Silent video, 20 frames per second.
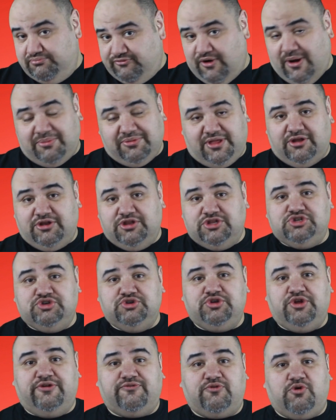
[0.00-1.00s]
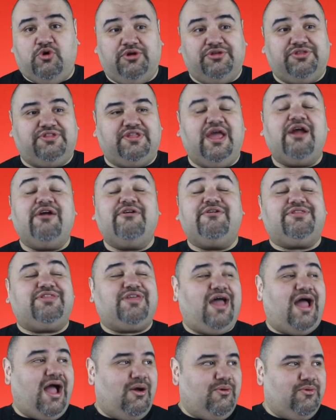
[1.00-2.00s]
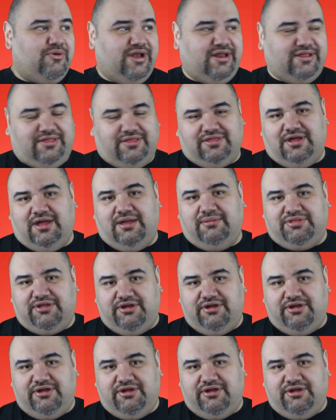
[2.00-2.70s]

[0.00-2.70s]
Robert Downey Jr., of course, Terrance Howard at the time.